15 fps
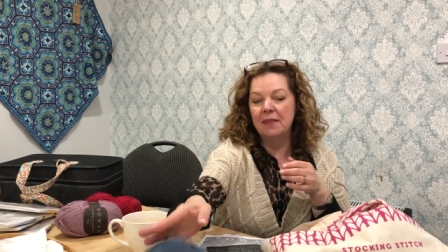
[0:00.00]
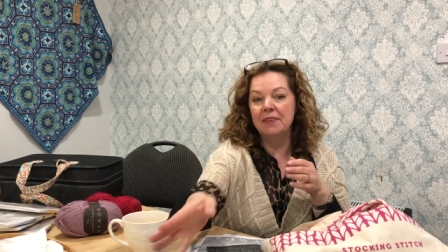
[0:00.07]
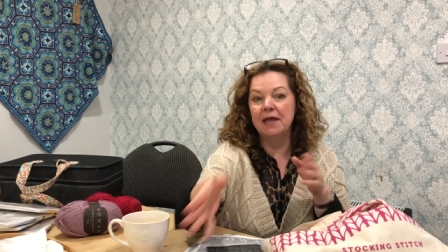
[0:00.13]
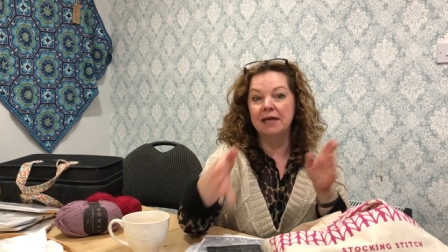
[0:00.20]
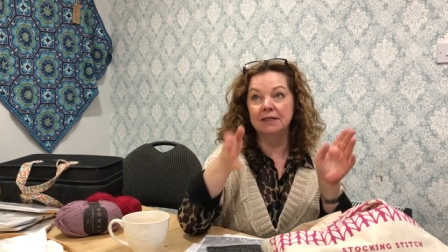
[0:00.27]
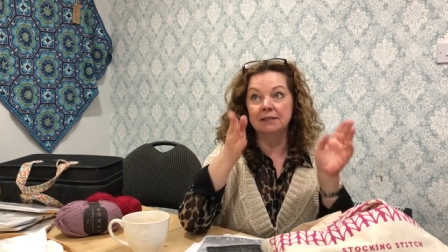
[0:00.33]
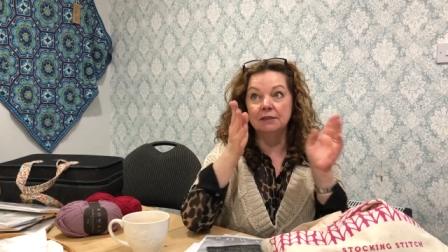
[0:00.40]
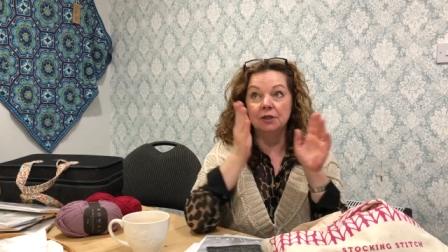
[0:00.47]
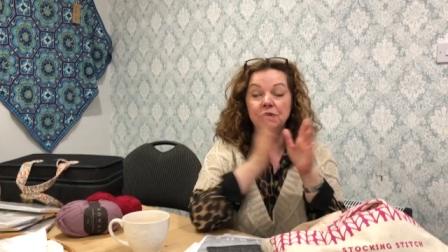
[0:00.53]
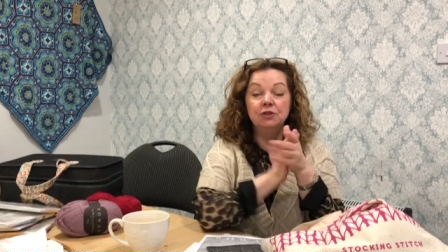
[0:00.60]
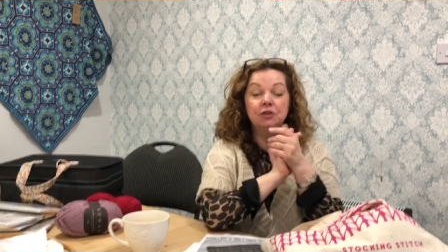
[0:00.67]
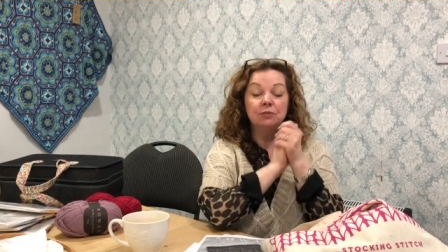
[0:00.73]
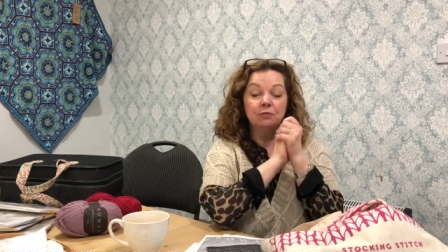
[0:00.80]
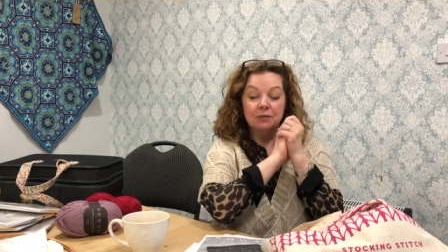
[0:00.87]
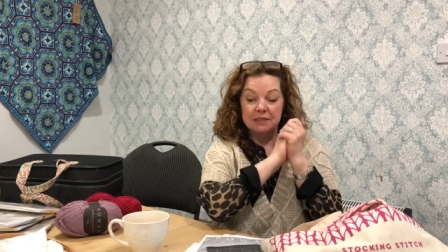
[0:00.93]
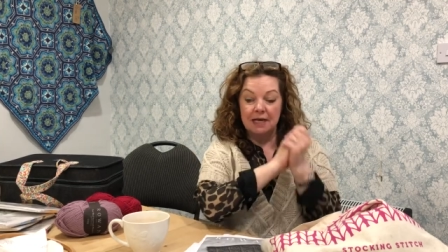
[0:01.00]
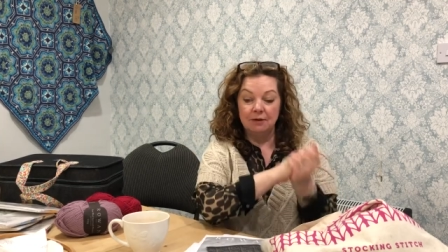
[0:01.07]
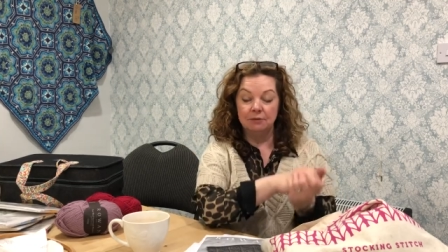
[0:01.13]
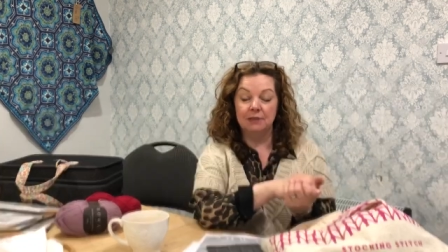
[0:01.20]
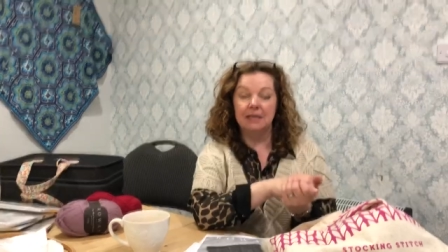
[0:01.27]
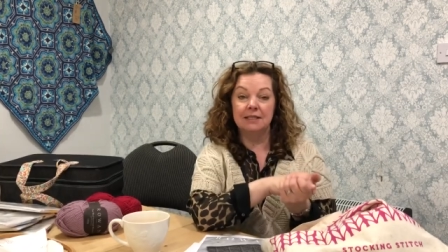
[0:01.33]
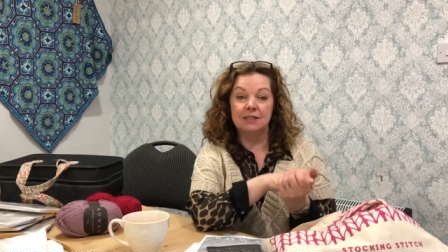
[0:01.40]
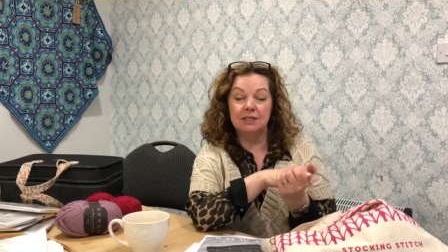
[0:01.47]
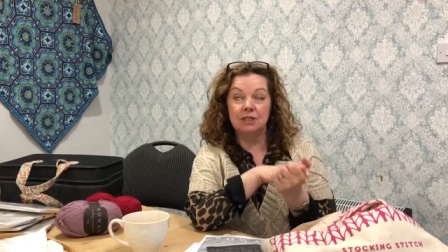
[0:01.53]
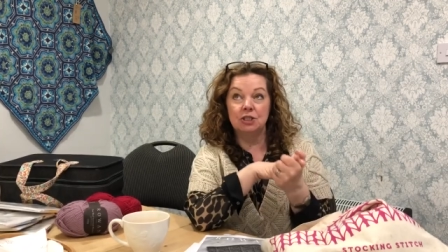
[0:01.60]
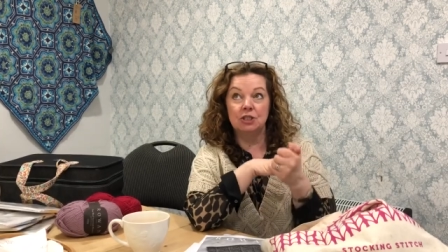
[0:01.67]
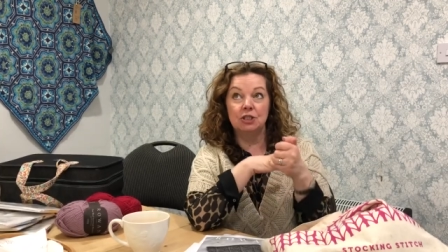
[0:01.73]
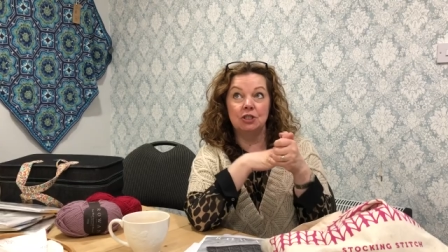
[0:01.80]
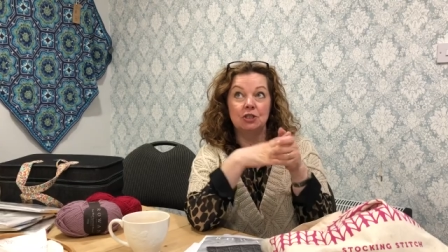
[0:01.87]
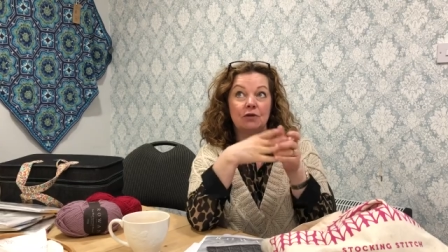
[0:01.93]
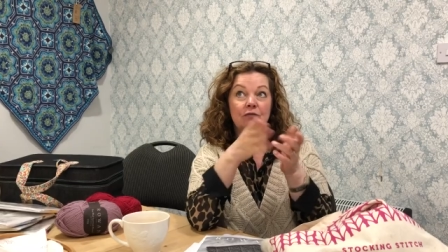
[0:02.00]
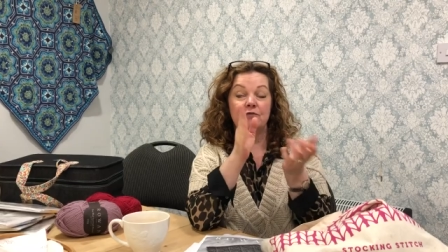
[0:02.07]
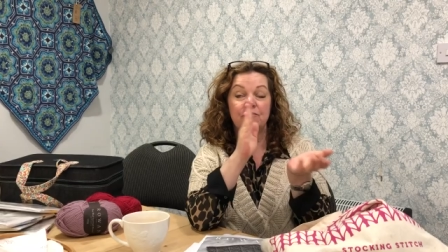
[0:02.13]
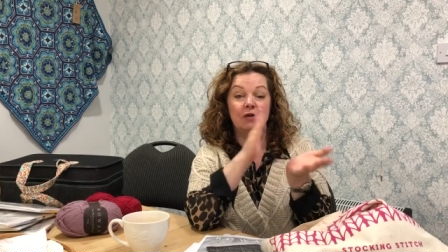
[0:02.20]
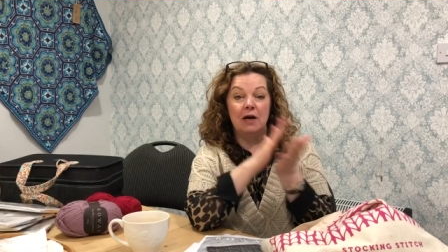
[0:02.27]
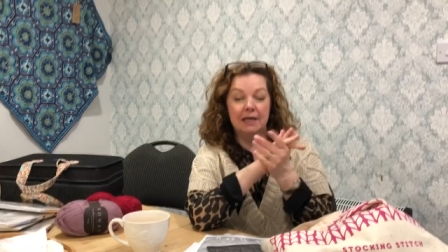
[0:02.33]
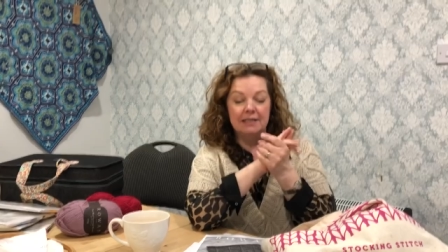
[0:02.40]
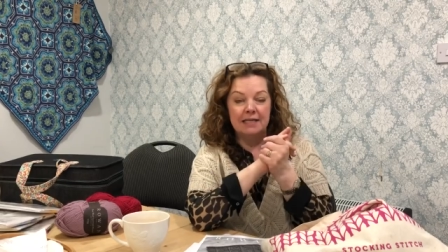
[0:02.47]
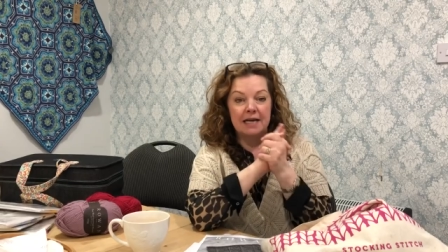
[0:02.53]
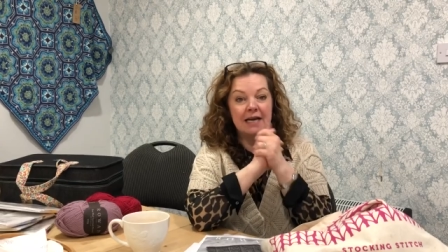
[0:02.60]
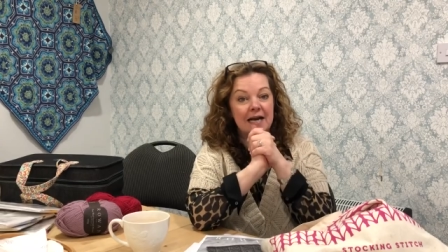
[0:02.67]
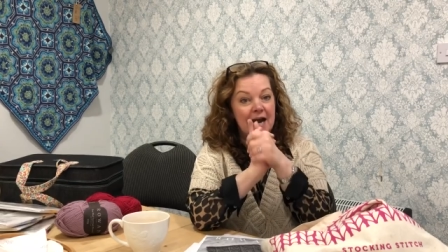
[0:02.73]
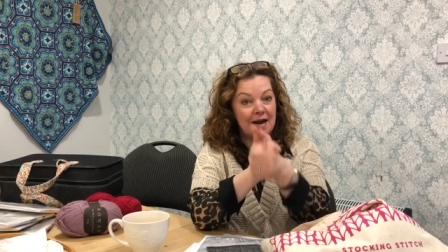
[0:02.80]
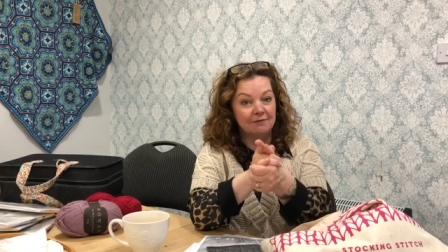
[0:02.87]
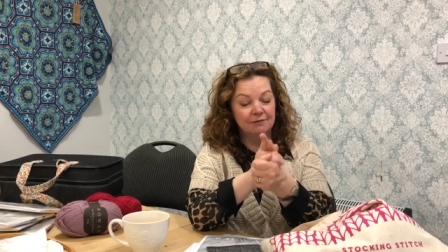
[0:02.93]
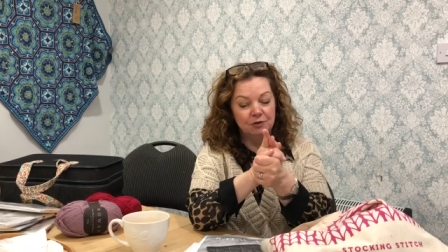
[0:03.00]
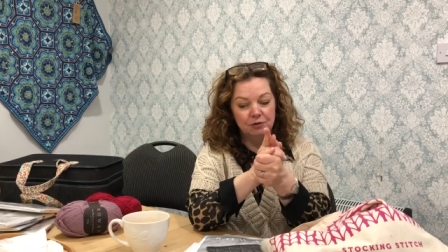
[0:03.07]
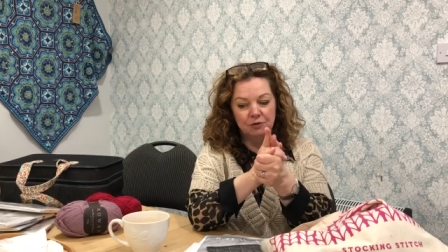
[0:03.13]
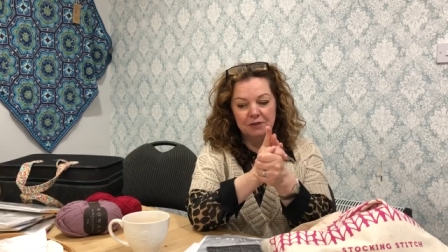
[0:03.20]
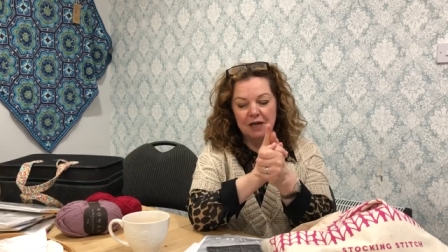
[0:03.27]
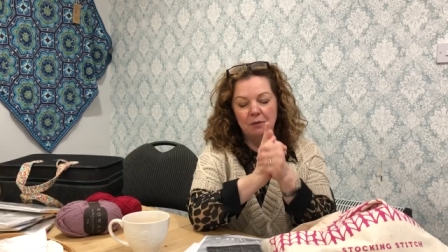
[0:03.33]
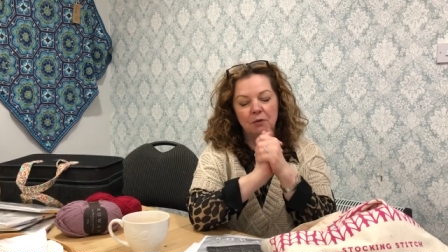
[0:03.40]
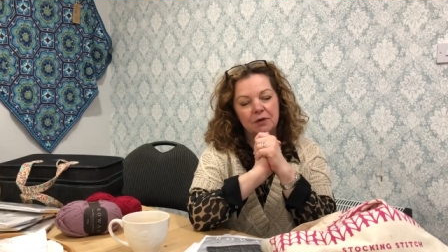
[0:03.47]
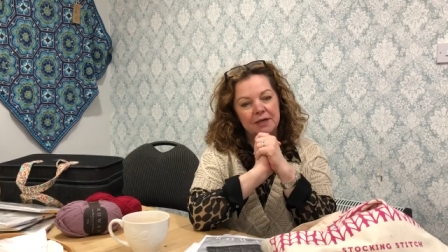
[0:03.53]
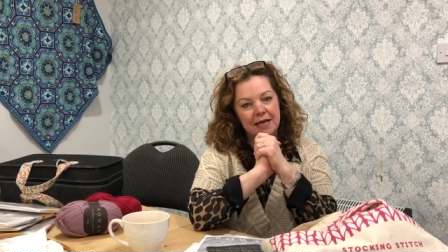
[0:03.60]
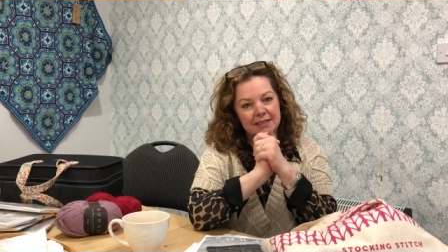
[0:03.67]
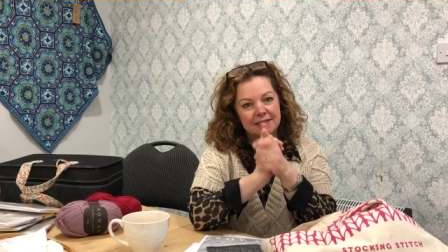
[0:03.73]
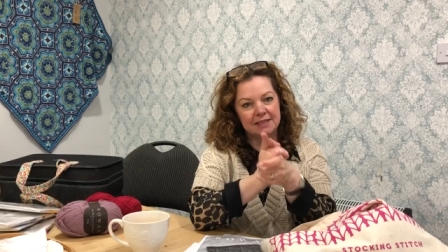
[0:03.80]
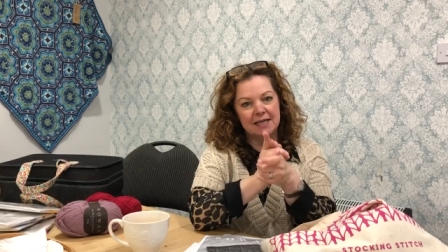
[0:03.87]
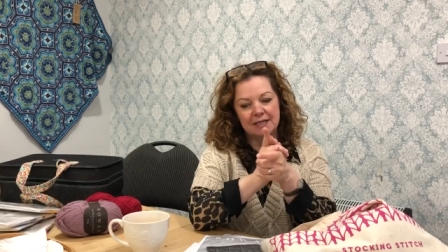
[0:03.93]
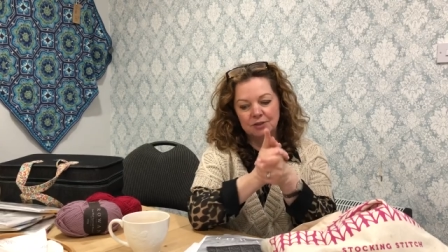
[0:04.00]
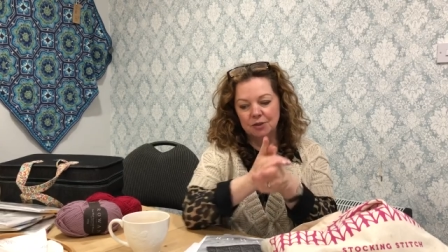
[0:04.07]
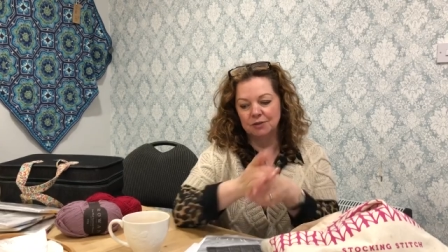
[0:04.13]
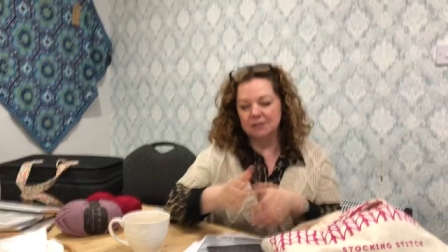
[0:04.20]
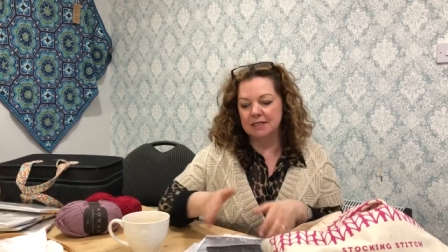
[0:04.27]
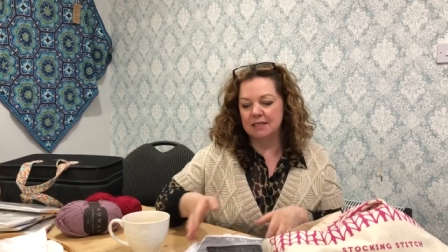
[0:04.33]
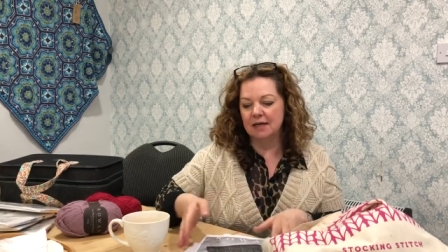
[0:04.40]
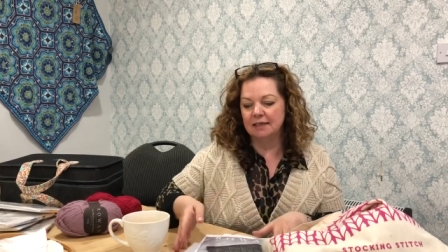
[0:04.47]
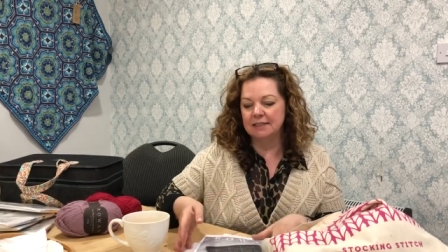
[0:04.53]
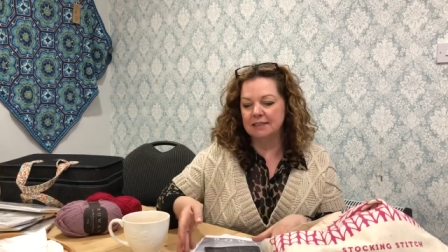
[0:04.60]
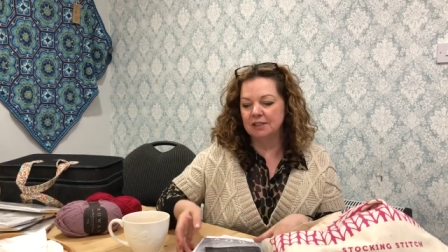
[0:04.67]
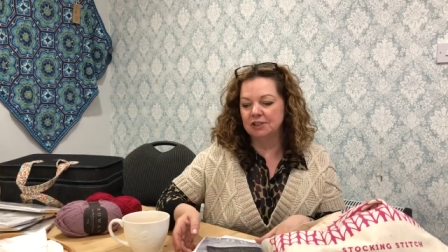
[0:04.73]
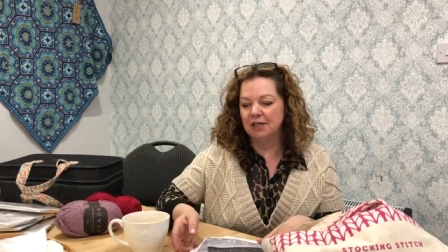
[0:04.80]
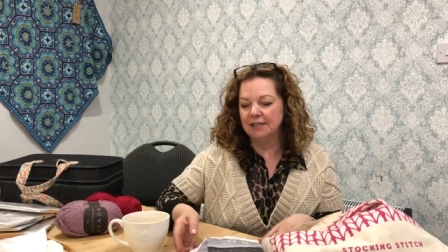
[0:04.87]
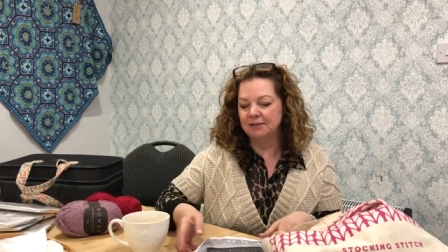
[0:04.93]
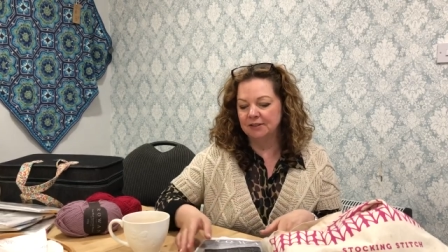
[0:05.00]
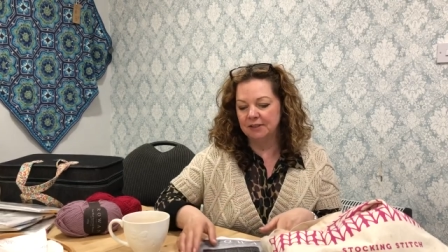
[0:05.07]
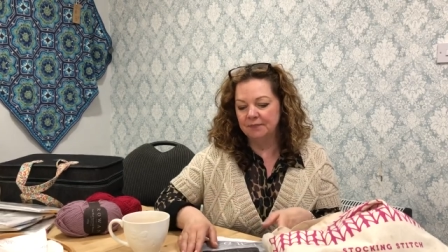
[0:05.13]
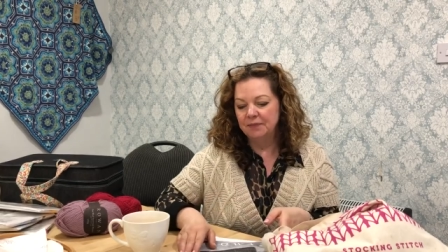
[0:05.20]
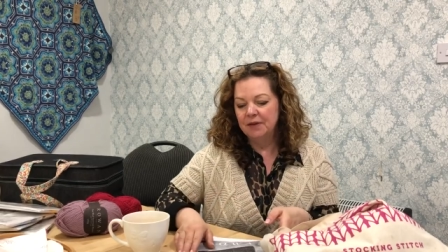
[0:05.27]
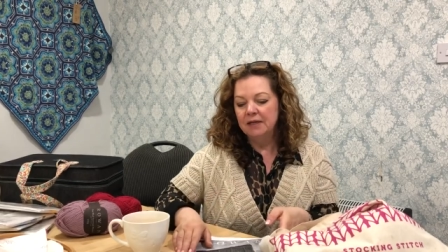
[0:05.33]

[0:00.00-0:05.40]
And then London was out last Friday, and I haven't done that one yet, so that's on tonight's agenda.